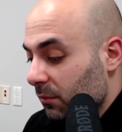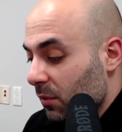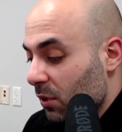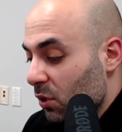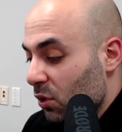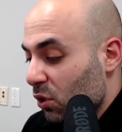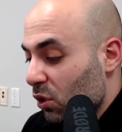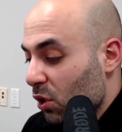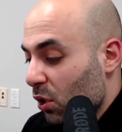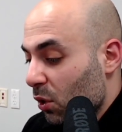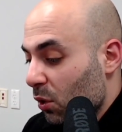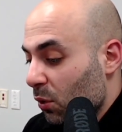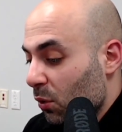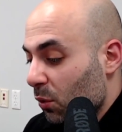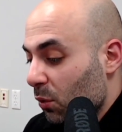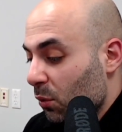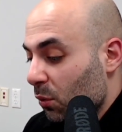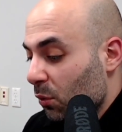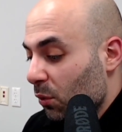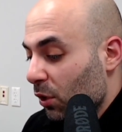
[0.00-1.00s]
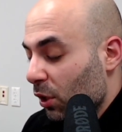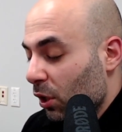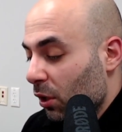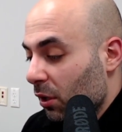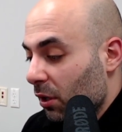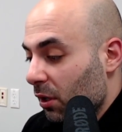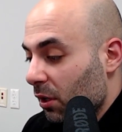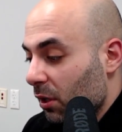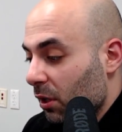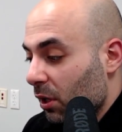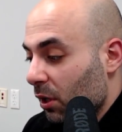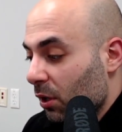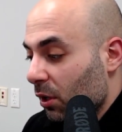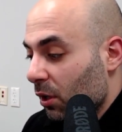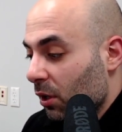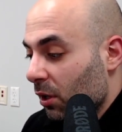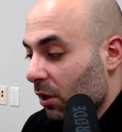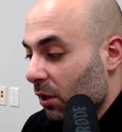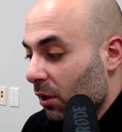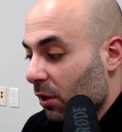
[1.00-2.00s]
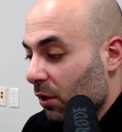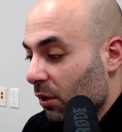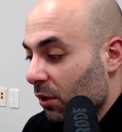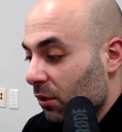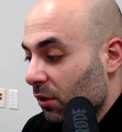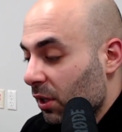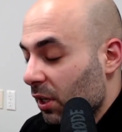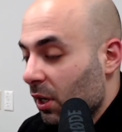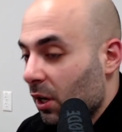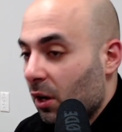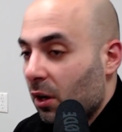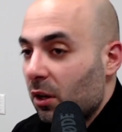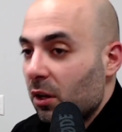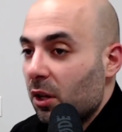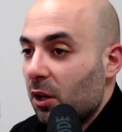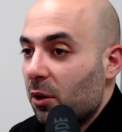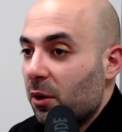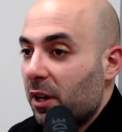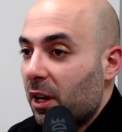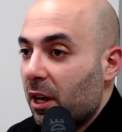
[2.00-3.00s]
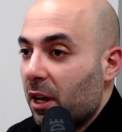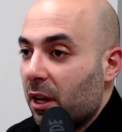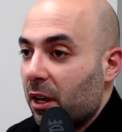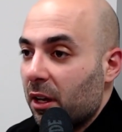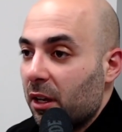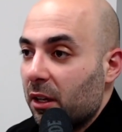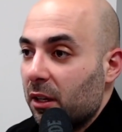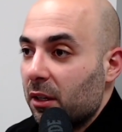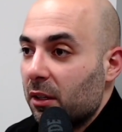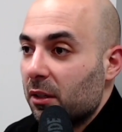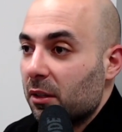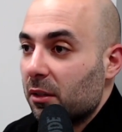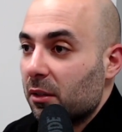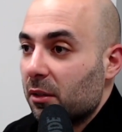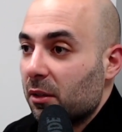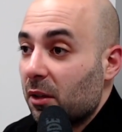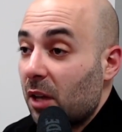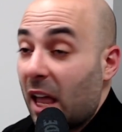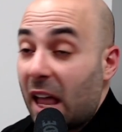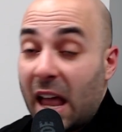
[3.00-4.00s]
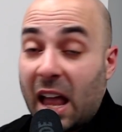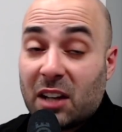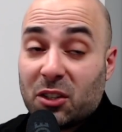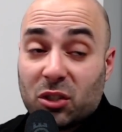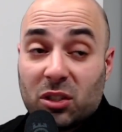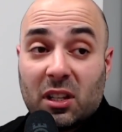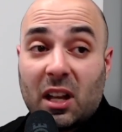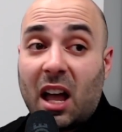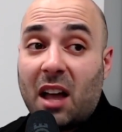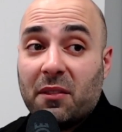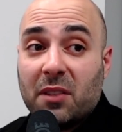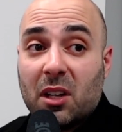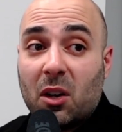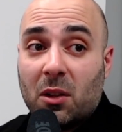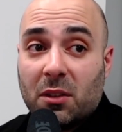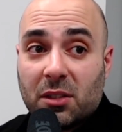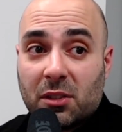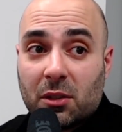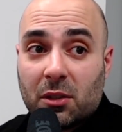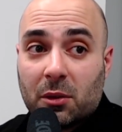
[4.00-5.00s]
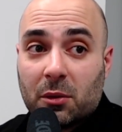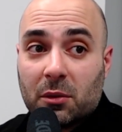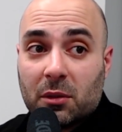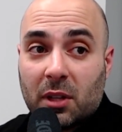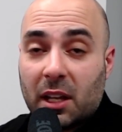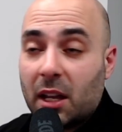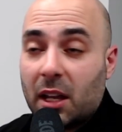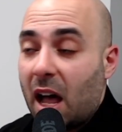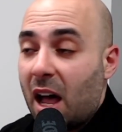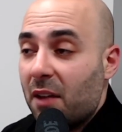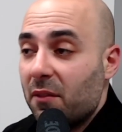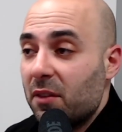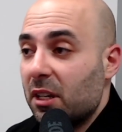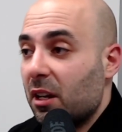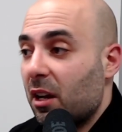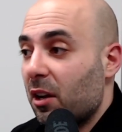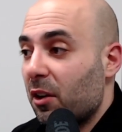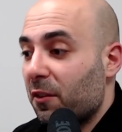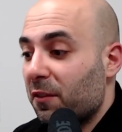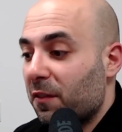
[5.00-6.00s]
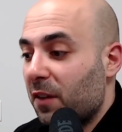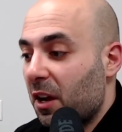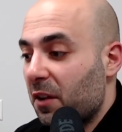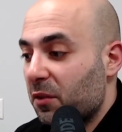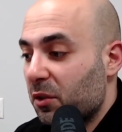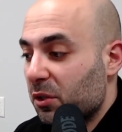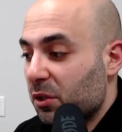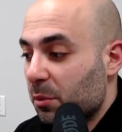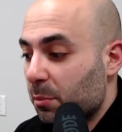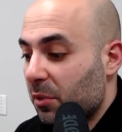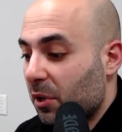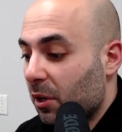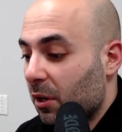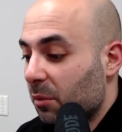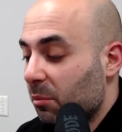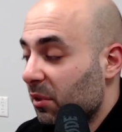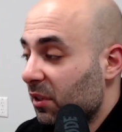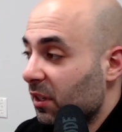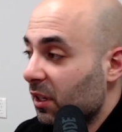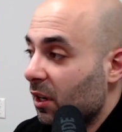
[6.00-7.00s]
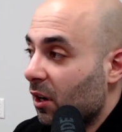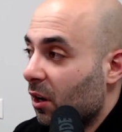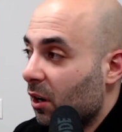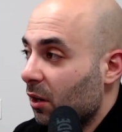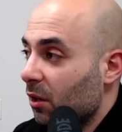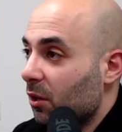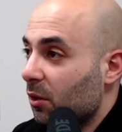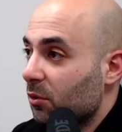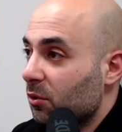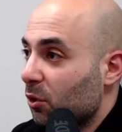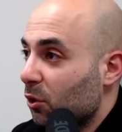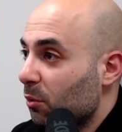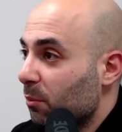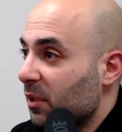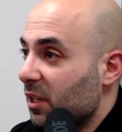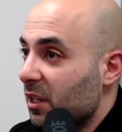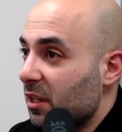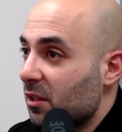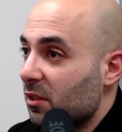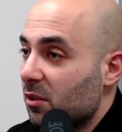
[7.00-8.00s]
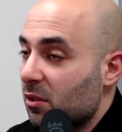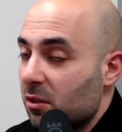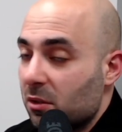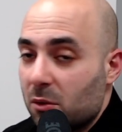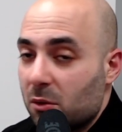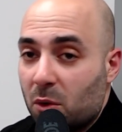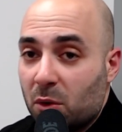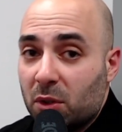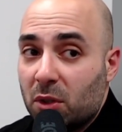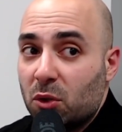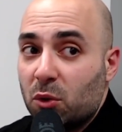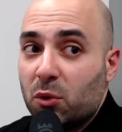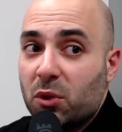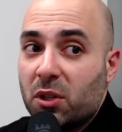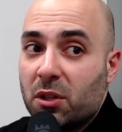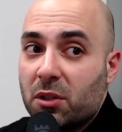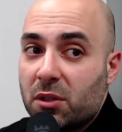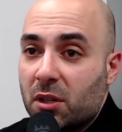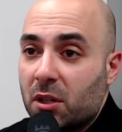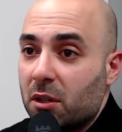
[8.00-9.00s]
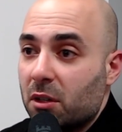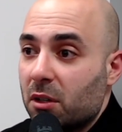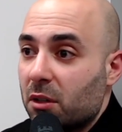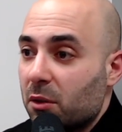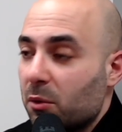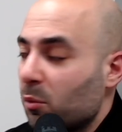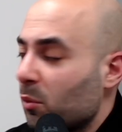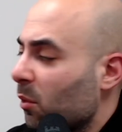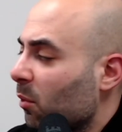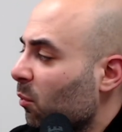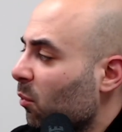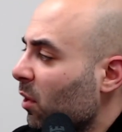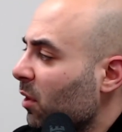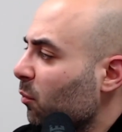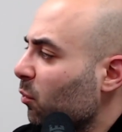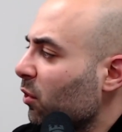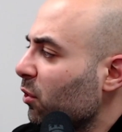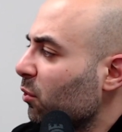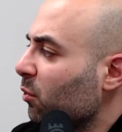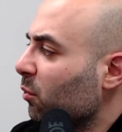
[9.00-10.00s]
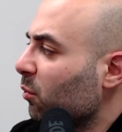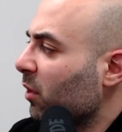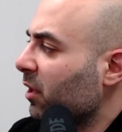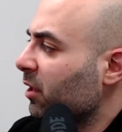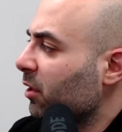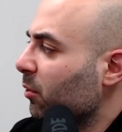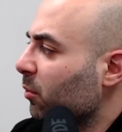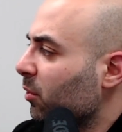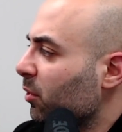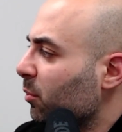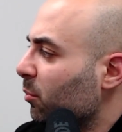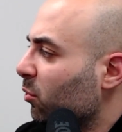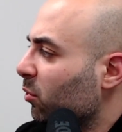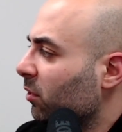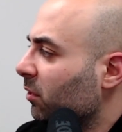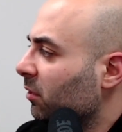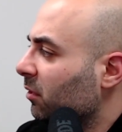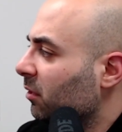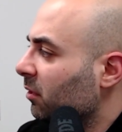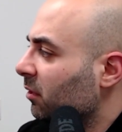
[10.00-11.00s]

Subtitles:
So look, Decarlo and I, actually Avi also, like Avi and I are 5 years apart, but Decarlo told me he's only 2 years younger. What year were you born?